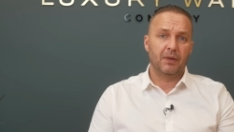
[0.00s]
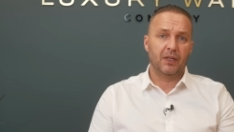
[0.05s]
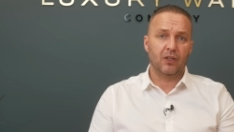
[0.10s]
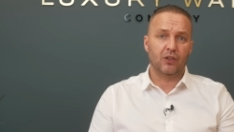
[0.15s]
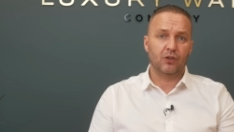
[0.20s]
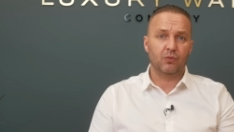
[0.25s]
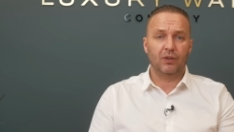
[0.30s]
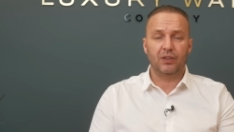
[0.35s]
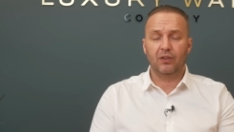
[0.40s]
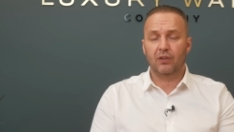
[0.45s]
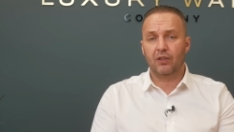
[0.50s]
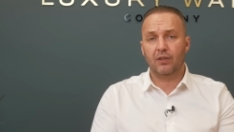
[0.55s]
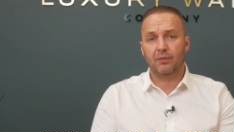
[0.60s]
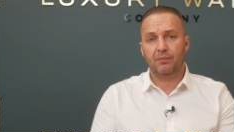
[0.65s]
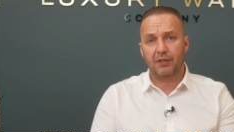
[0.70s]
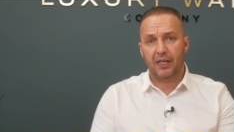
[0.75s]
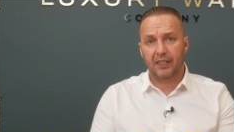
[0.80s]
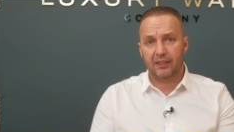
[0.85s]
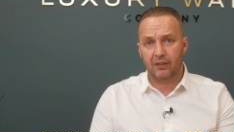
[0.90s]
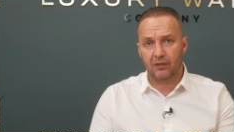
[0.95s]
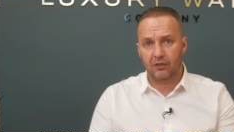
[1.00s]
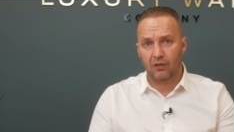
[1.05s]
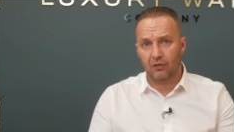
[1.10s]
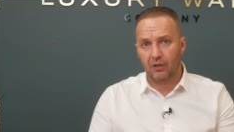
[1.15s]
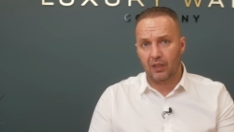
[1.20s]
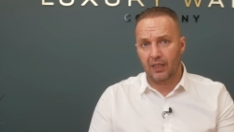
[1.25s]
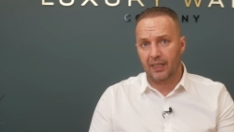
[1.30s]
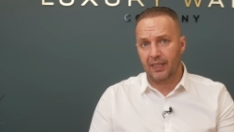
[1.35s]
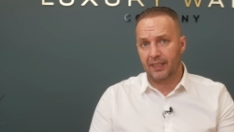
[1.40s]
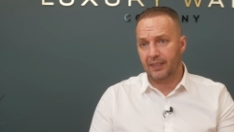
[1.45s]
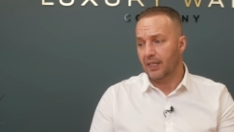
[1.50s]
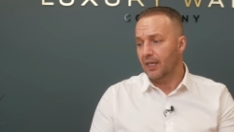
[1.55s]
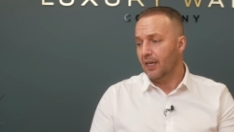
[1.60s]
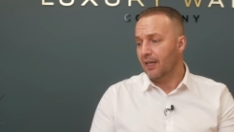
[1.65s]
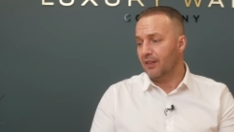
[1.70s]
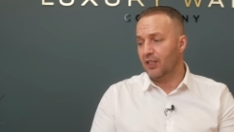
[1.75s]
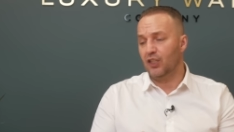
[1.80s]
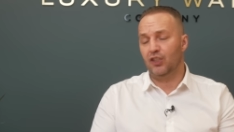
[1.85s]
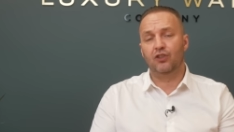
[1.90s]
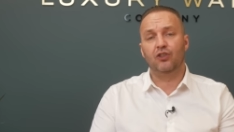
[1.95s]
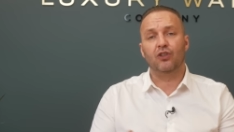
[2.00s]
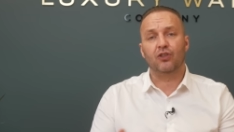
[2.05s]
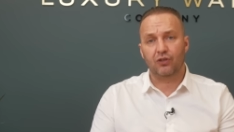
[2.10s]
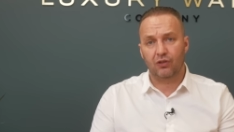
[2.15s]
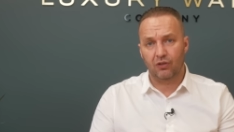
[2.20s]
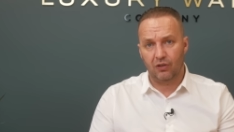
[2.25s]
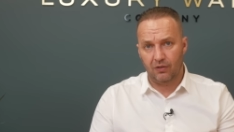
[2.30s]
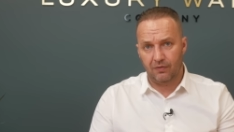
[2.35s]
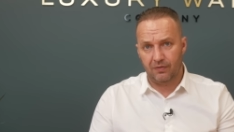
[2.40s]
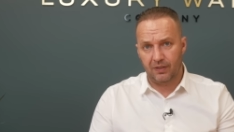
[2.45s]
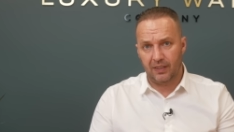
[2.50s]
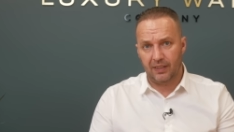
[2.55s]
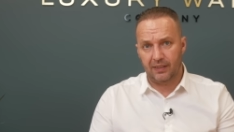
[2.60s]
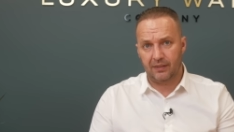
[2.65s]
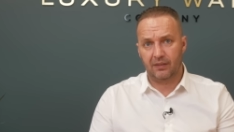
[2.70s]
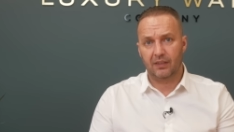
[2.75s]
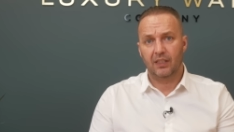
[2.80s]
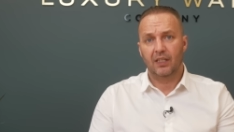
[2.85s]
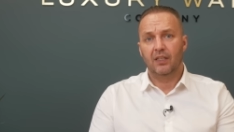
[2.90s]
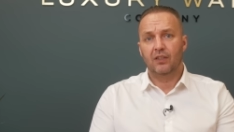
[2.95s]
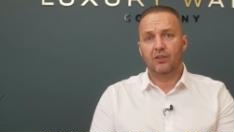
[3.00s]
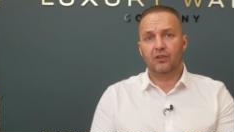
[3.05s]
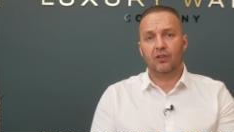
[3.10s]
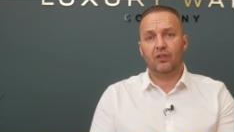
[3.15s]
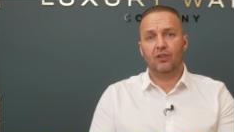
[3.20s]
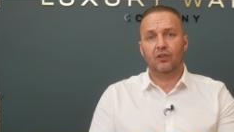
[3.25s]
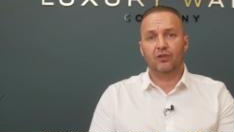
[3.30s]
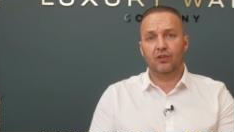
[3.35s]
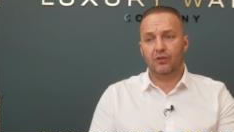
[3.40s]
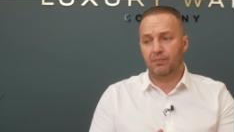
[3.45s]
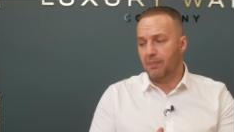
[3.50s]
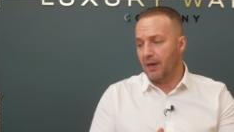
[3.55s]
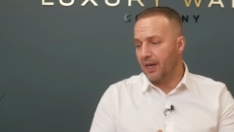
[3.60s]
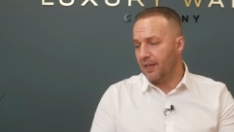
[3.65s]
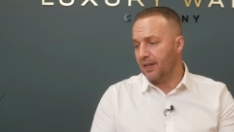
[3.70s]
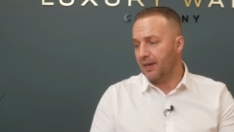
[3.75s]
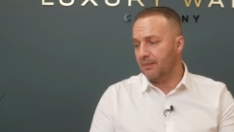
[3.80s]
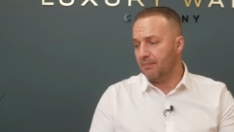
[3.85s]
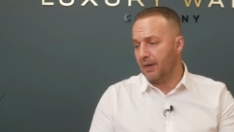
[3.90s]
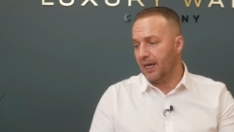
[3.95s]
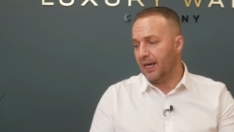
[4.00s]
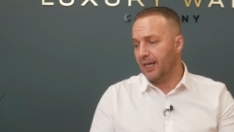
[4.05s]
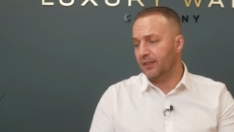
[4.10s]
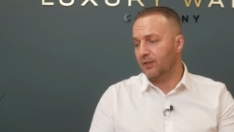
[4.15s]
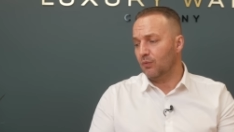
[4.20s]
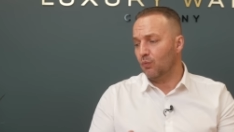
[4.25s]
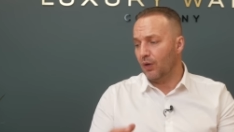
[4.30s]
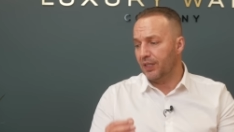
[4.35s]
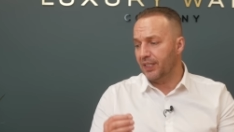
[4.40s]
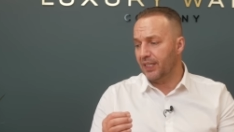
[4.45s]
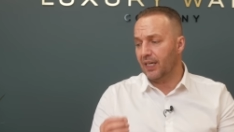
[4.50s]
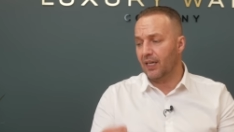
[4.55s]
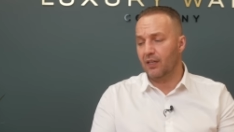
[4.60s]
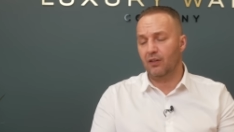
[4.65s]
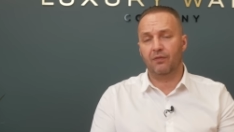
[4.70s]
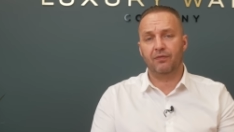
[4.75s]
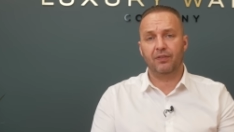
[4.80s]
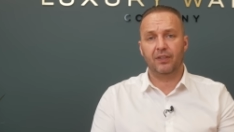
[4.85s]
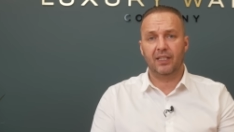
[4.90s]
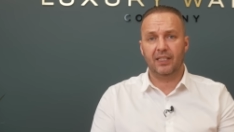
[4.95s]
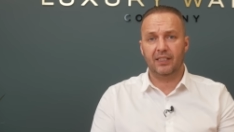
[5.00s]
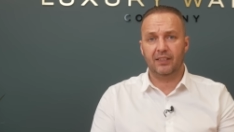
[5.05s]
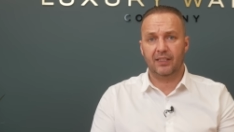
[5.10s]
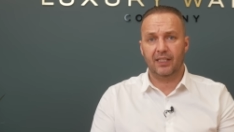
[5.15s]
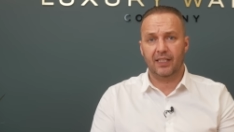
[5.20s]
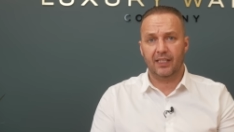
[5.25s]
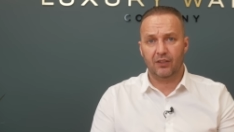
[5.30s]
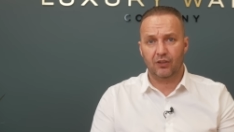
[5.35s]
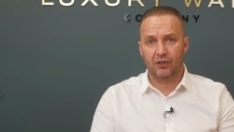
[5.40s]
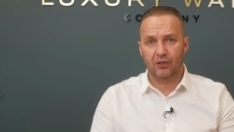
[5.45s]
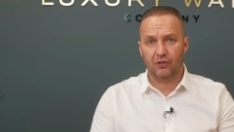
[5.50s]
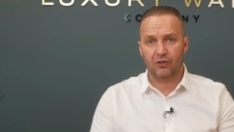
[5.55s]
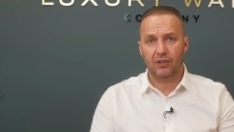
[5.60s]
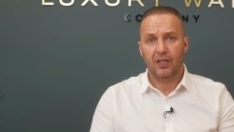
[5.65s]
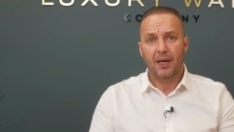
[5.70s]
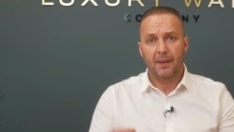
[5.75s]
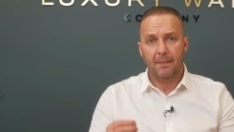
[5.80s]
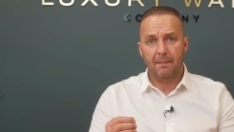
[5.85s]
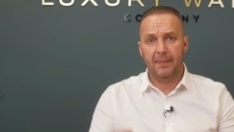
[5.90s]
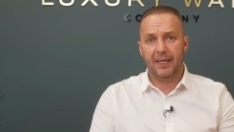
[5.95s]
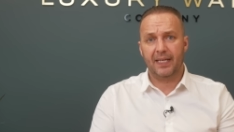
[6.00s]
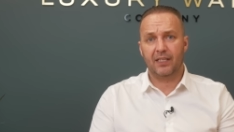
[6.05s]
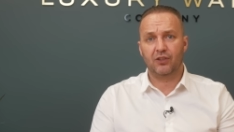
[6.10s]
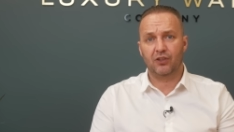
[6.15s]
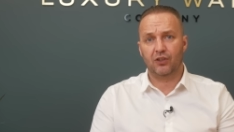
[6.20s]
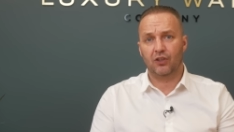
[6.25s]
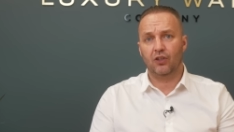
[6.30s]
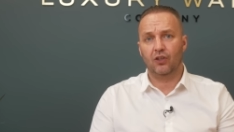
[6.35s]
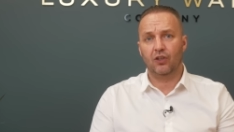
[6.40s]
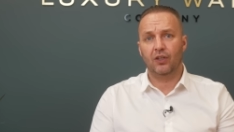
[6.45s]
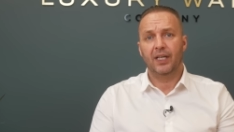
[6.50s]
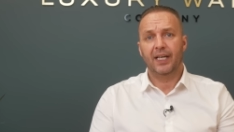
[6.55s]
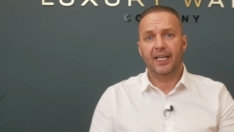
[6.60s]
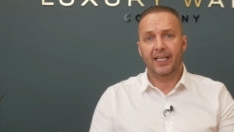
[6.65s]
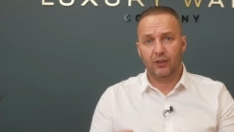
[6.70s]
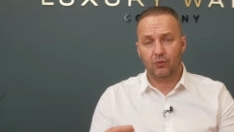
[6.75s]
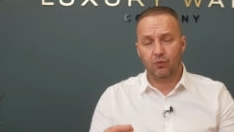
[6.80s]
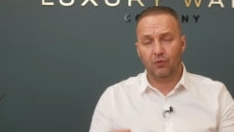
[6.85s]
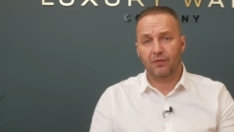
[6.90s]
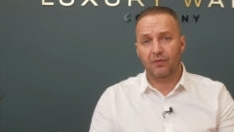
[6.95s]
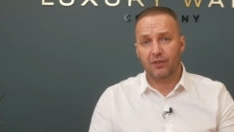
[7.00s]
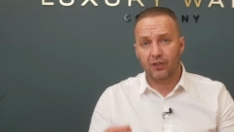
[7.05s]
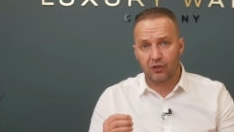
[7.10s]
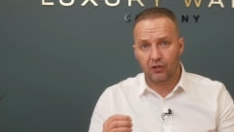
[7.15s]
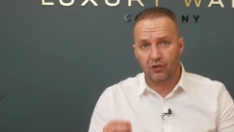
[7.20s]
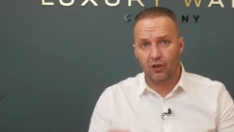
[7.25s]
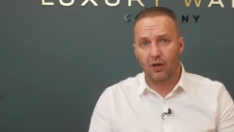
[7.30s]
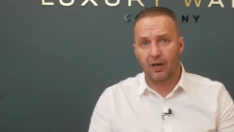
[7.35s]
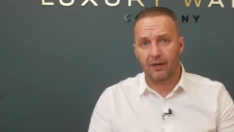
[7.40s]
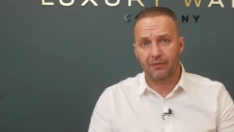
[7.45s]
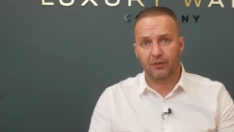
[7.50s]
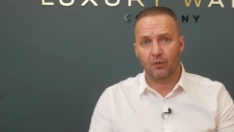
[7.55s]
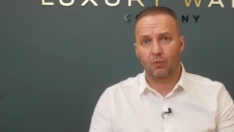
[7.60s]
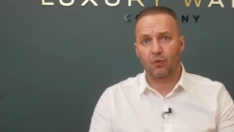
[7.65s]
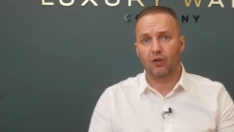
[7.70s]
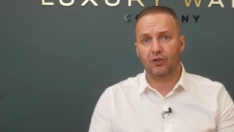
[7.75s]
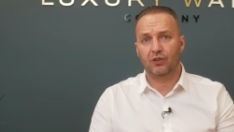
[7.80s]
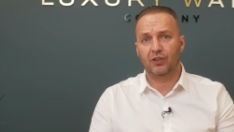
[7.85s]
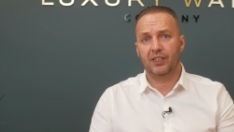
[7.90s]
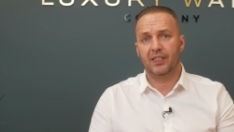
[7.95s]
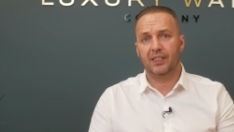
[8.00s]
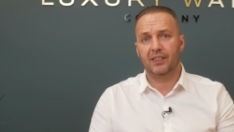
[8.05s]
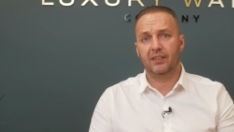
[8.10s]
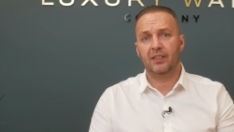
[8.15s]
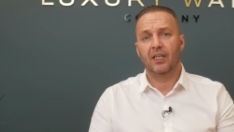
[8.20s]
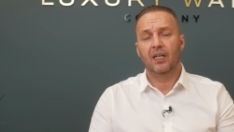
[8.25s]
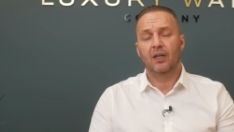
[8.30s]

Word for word: because when you look at the prices online, they're just overlist. So just bear that in mind. When you're getting offered these dates. just make sure it's one of the sought after watches